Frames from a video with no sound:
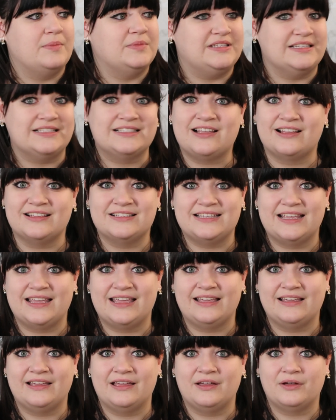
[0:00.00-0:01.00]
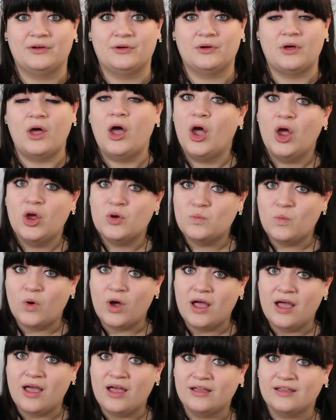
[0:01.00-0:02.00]
discussing
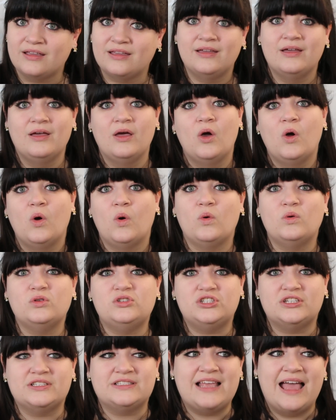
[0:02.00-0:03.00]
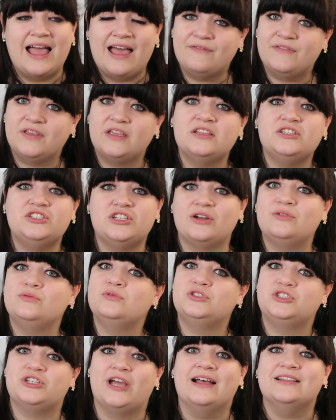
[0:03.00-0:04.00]
homework, or just having a
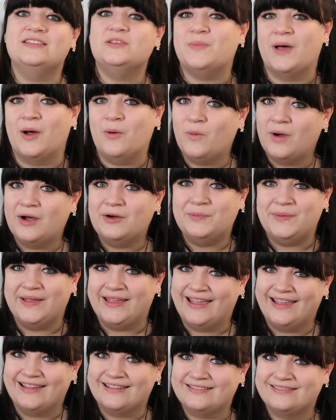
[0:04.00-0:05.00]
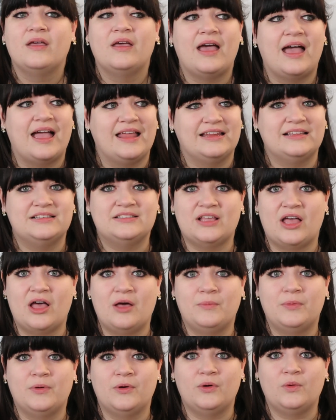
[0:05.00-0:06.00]
general chat about well-being. An
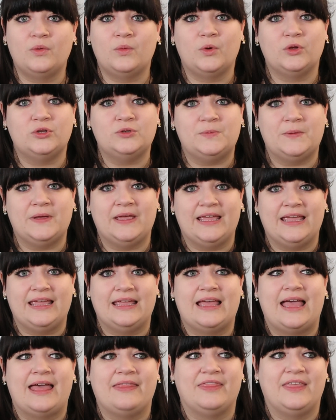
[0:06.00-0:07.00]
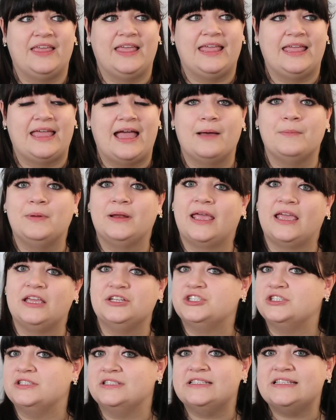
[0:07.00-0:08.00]
example would be the
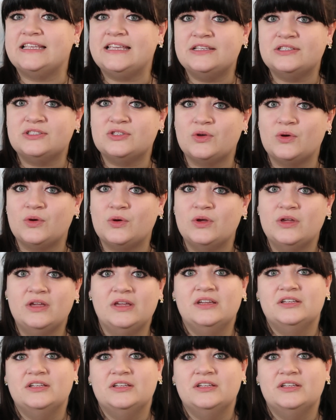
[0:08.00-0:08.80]
application Seesaw.